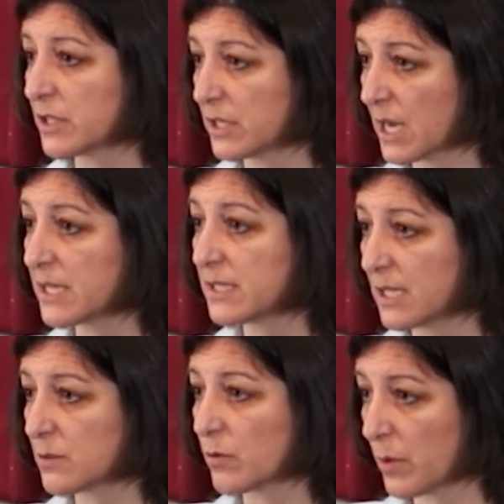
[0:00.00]
the United
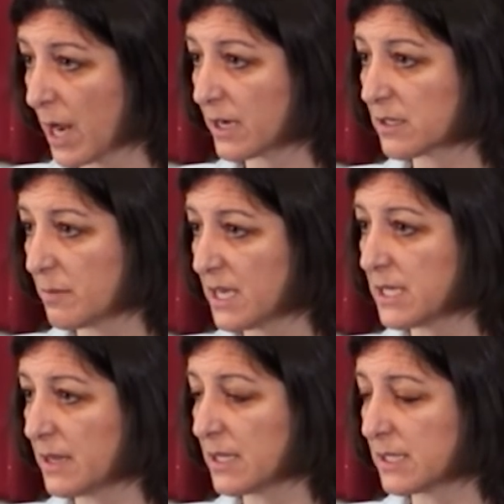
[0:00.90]
States will react to
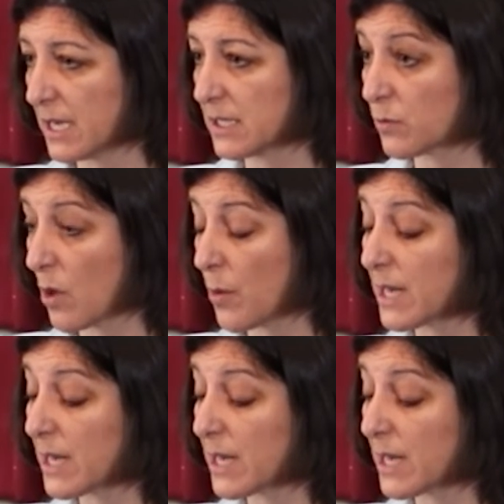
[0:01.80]
maintain the status quo.